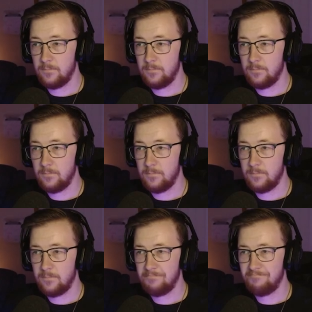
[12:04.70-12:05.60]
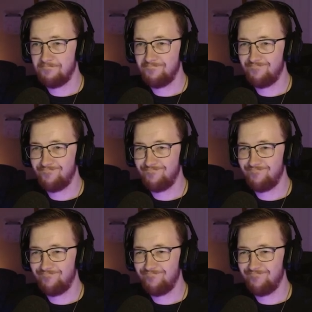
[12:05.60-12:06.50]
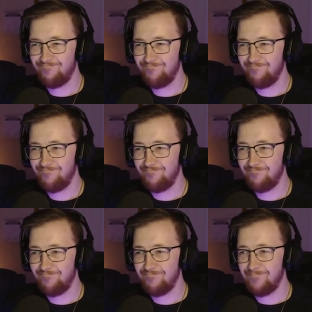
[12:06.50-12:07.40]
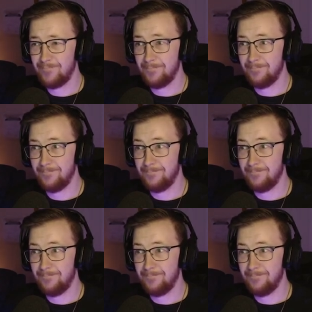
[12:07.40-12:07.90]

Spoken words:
(silence)